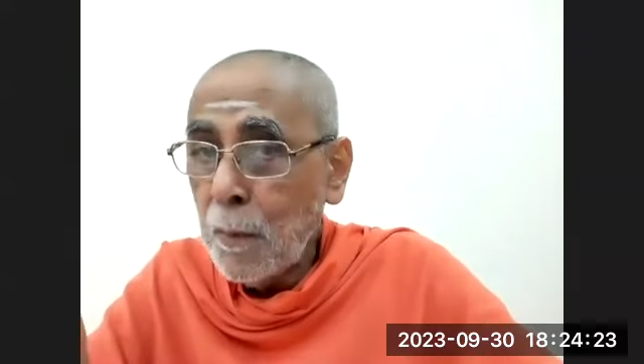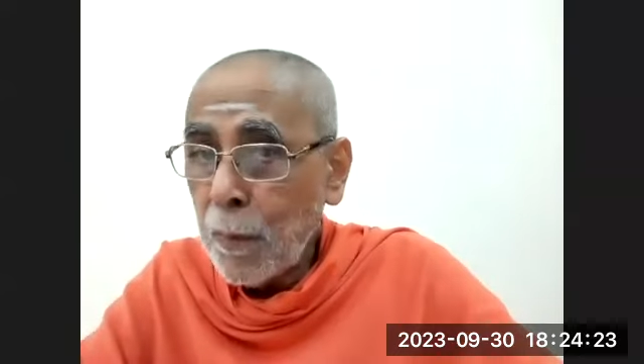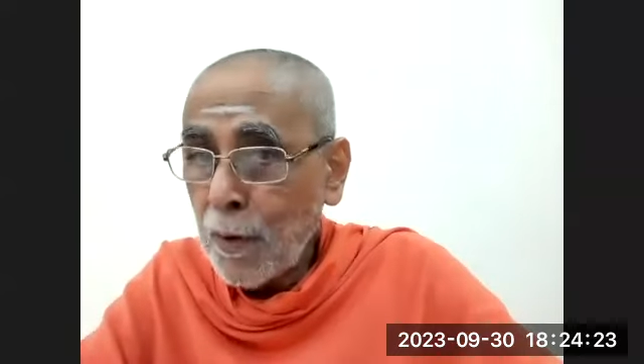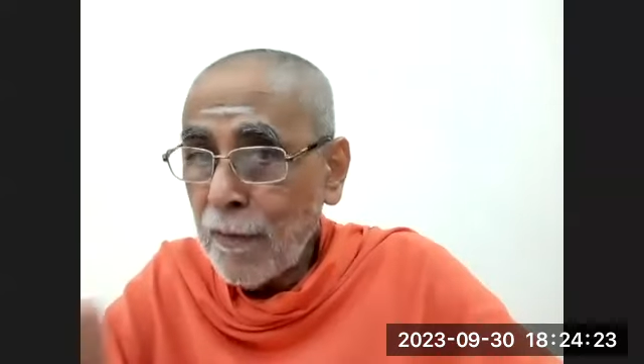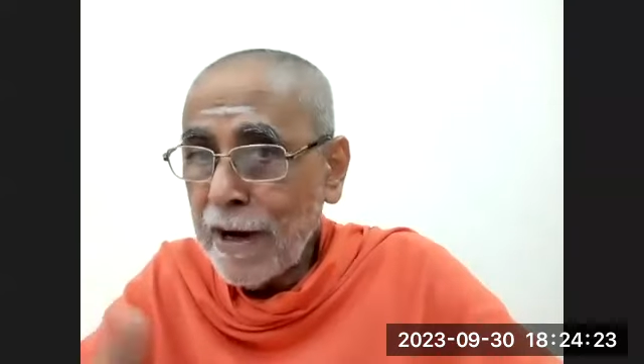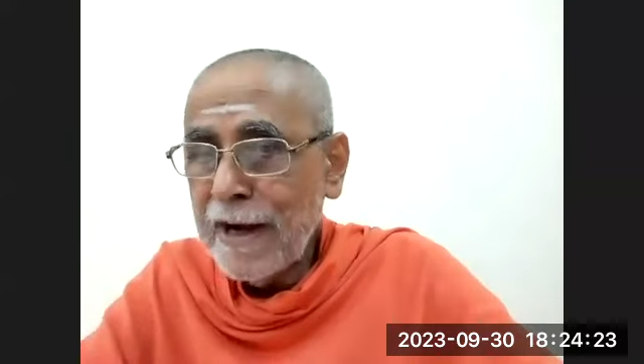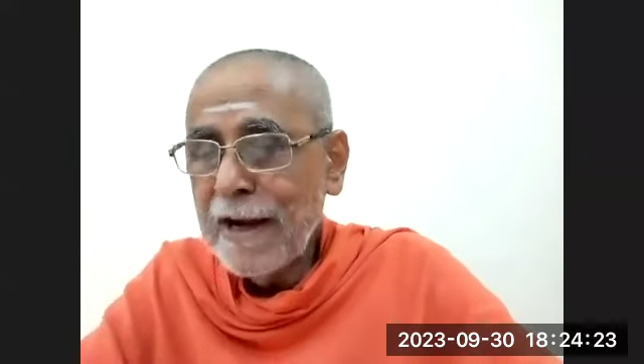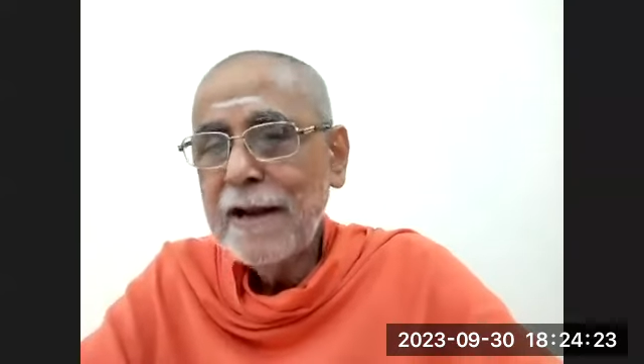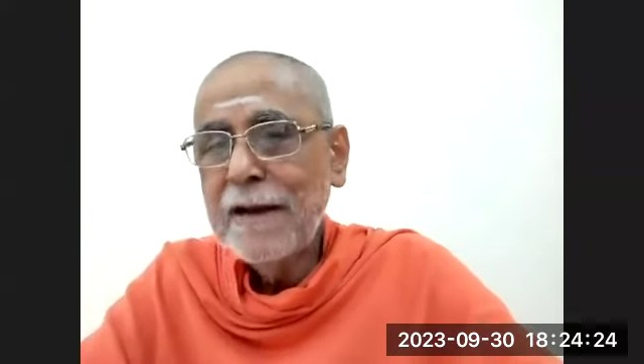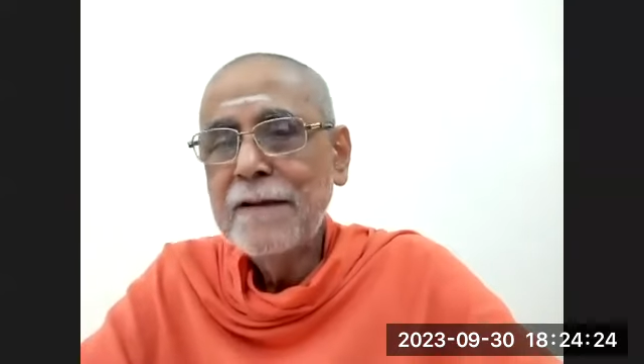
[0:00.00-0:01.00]

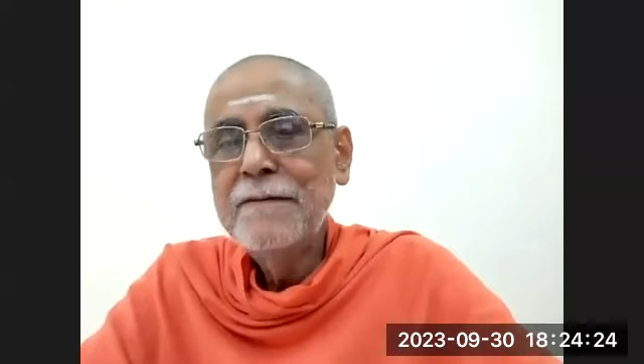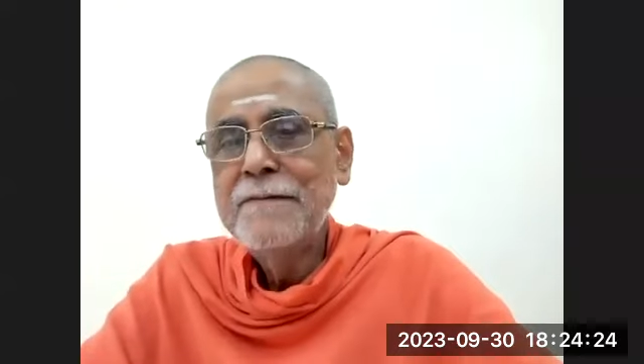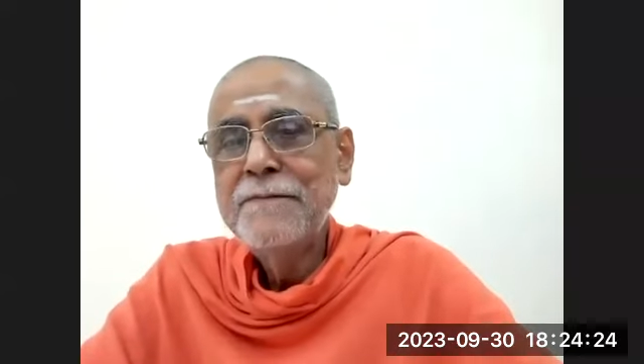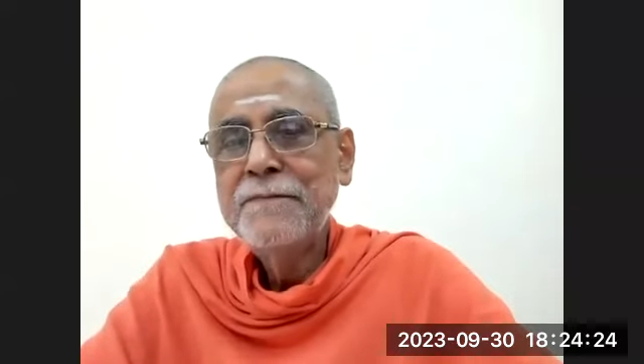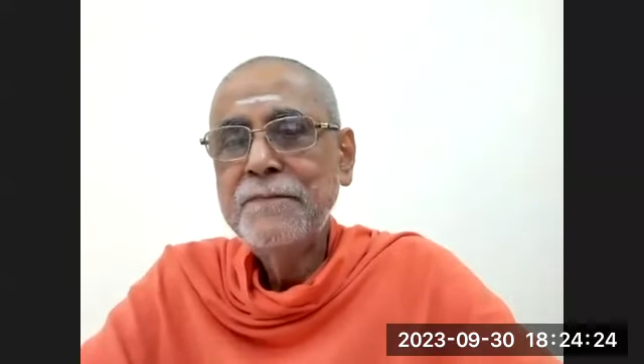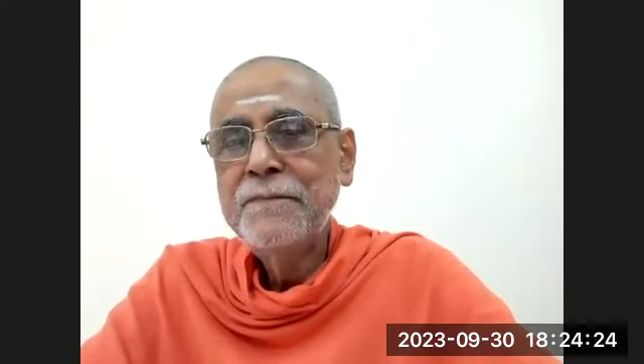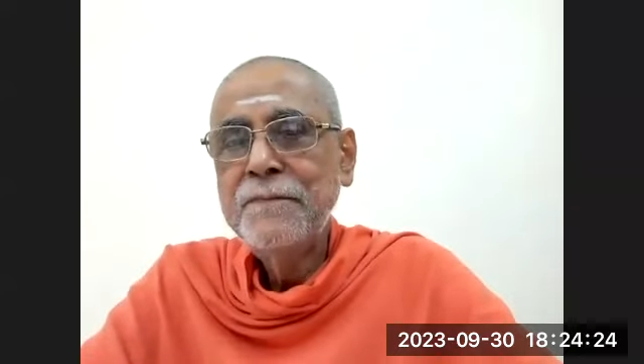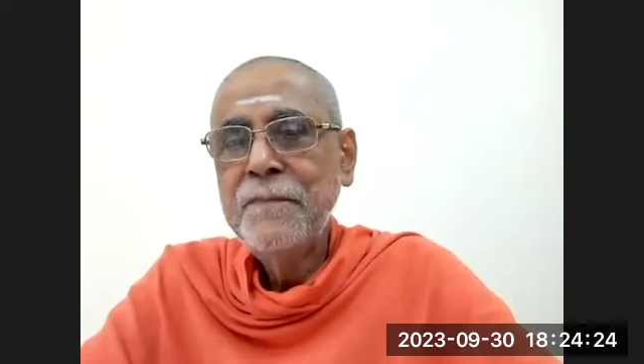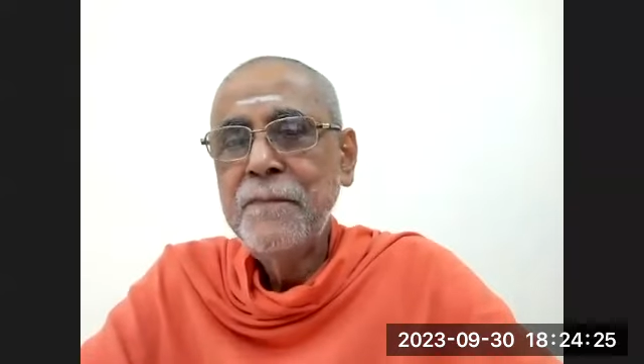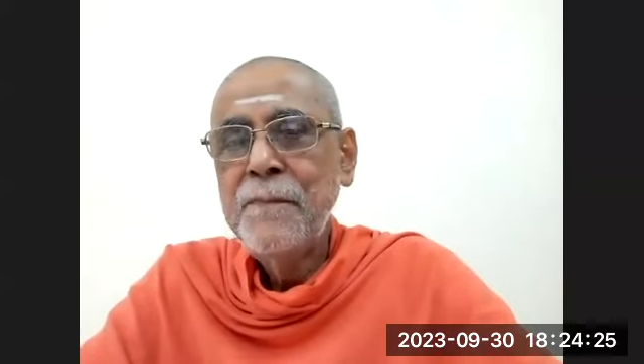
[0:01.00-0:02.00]
provided
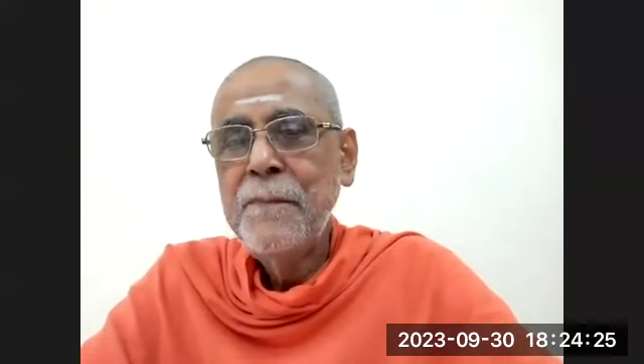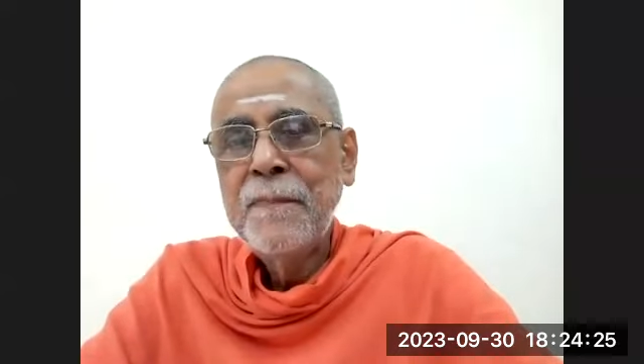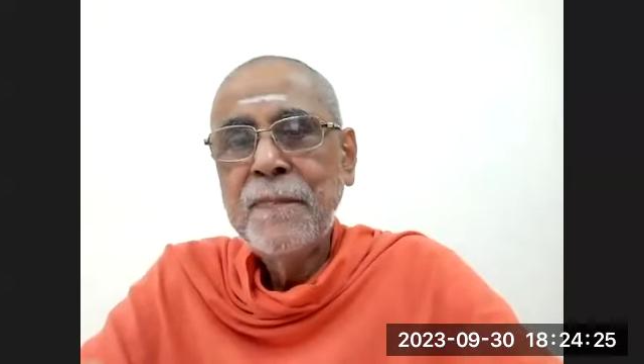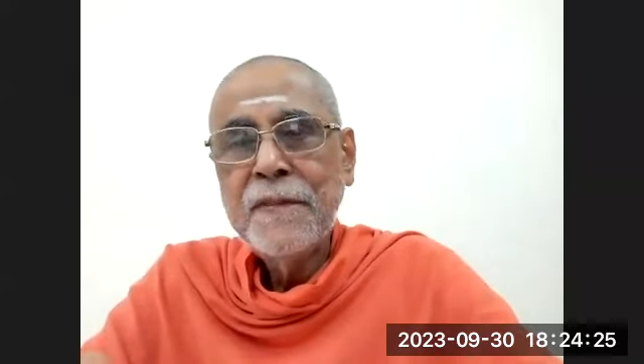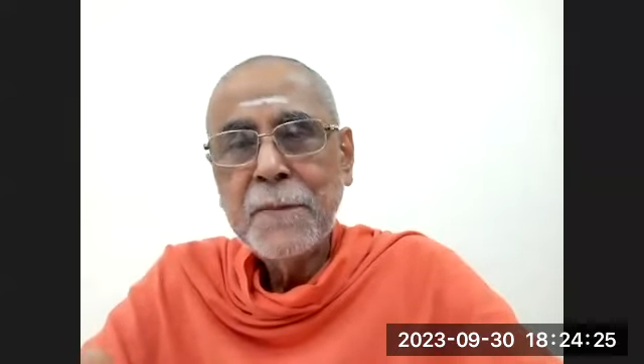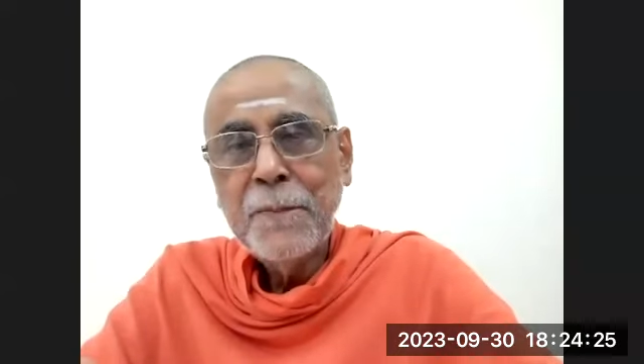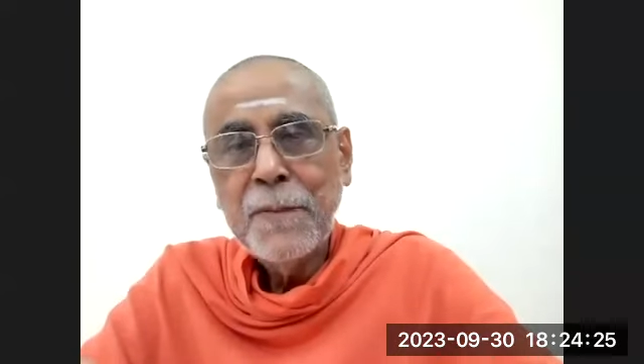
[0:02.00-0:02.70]
the